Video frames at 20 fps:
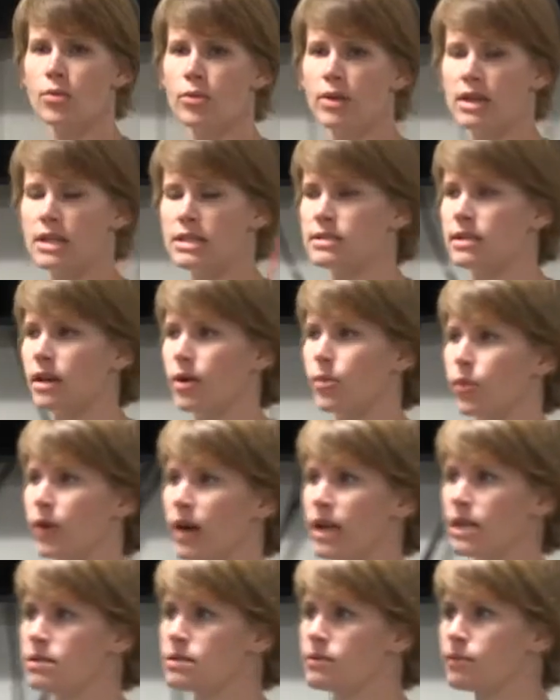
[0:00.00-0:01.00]
But it's our
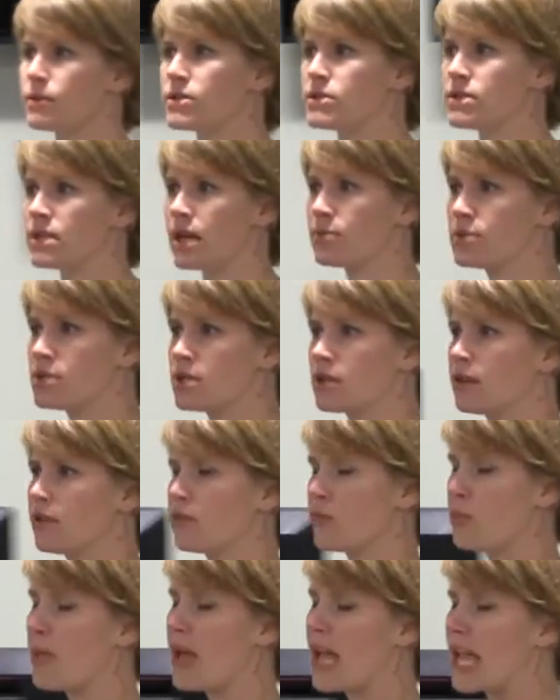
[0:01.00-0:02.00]
brain's perception
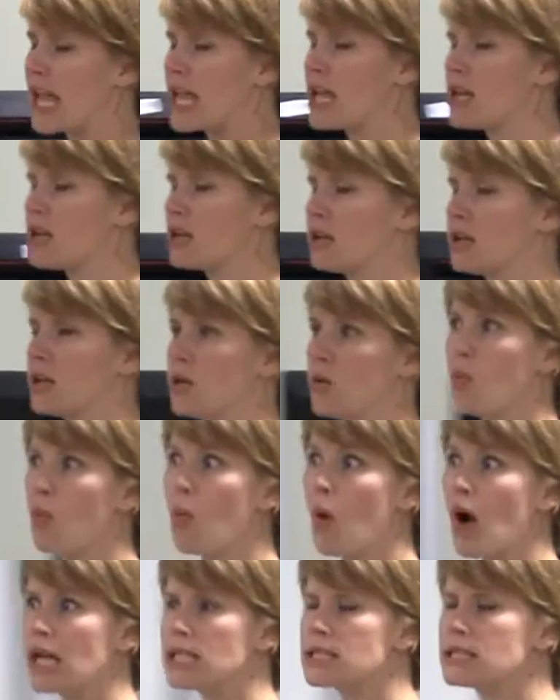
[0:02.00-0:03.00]
of pain and
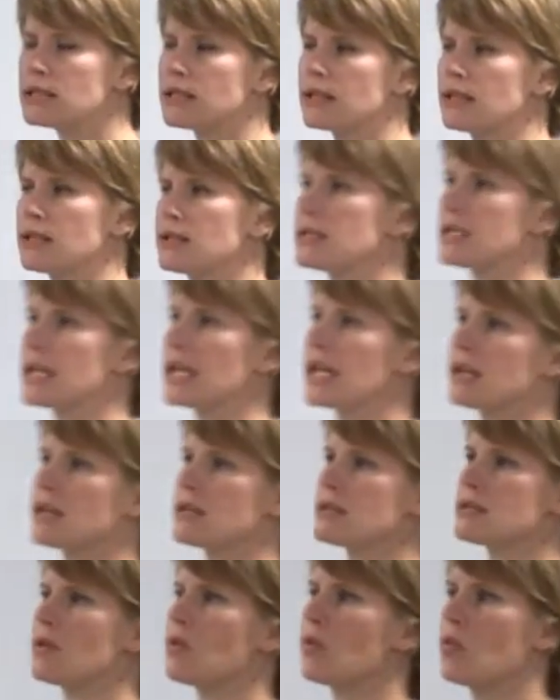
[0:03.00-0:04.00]
wanting to get
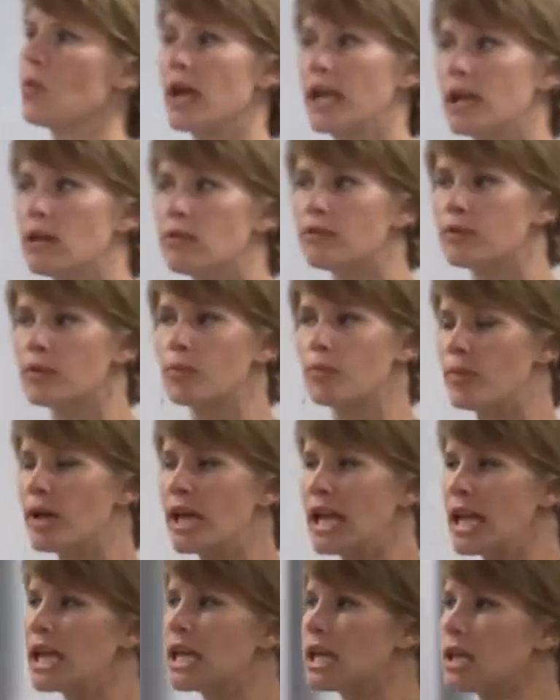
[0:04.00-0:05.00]
us away from
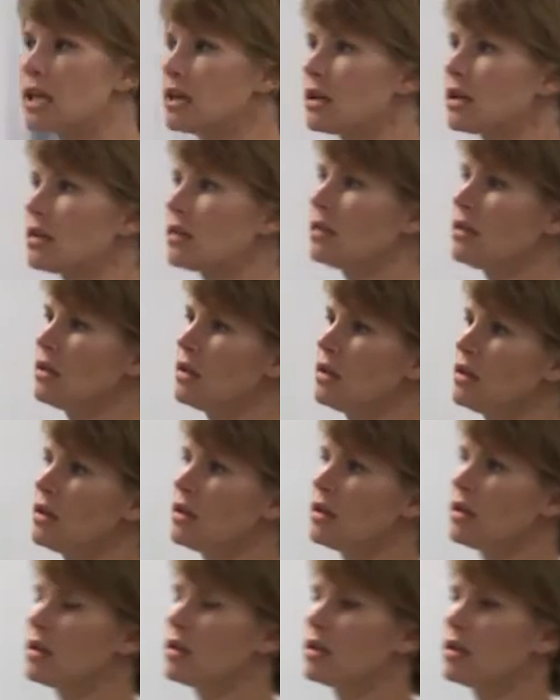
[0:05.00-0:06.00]
pain
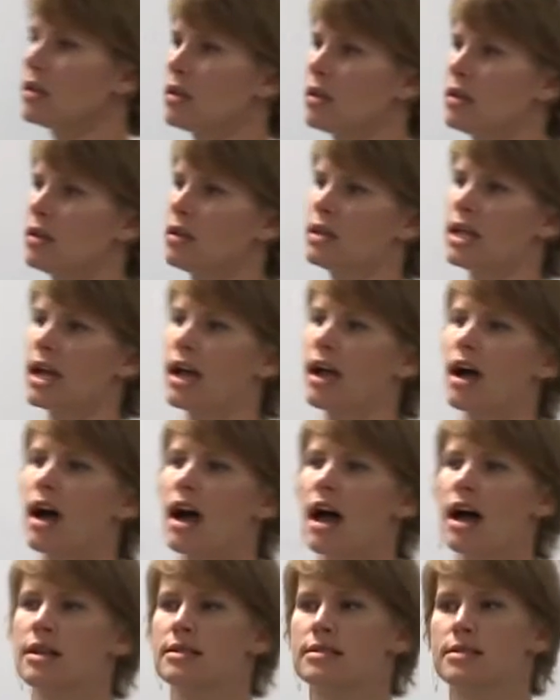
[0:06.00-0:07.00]
that
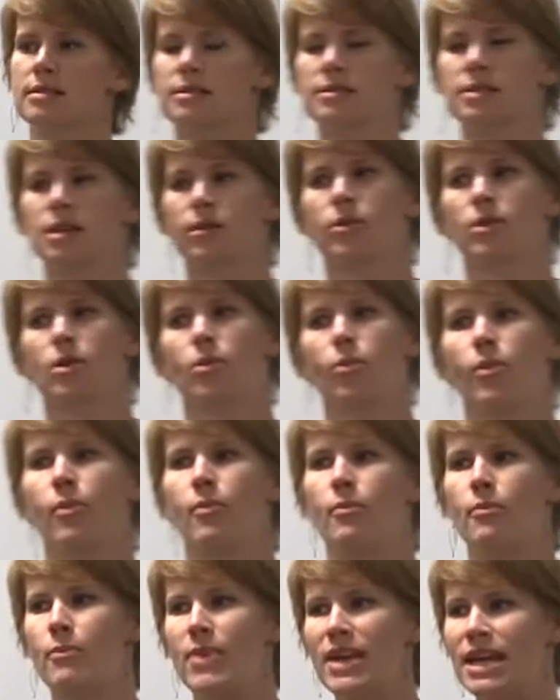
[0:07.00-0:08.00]
causes some of the
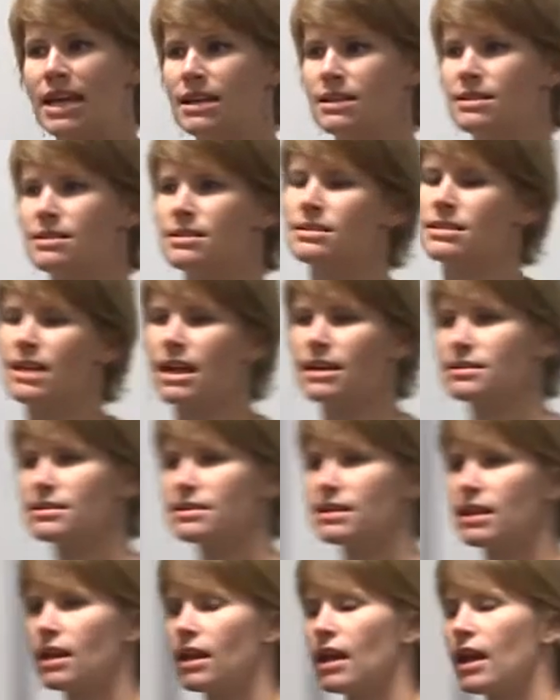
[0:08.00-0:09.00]
biggest
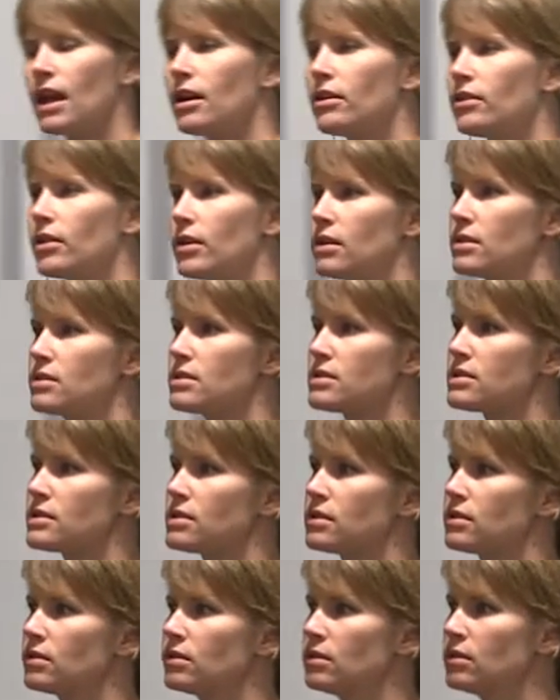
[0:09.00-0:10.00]
testing errors.